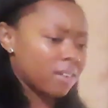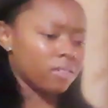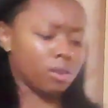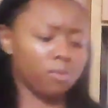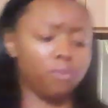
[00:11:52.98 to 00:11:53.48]
have
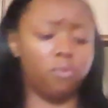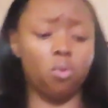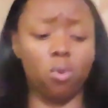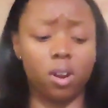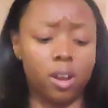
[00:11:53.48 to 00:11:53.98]
like
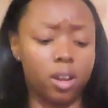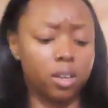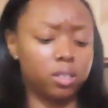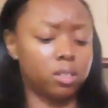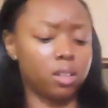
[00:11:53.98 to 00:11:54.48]
four
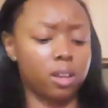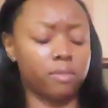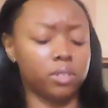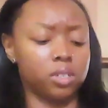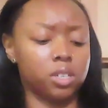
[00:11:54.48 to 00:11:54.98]
eggs
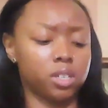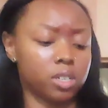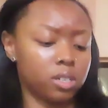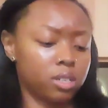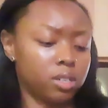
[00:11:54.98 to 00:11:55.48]
left in
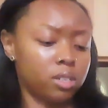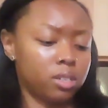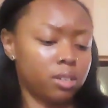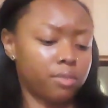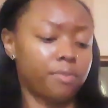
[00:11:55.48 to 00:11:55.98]
here.
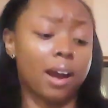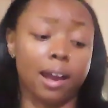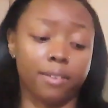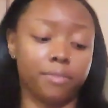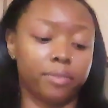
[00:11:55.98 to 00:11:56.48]

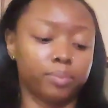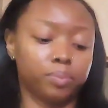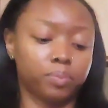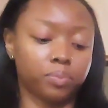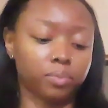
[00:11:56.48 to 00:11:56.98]
Five.
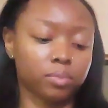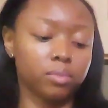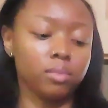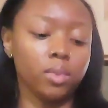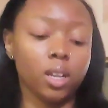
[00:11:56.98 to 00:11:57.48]

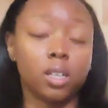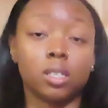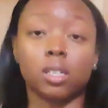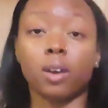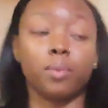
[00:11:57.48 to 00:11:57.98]

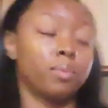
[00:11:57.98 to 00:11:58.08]
So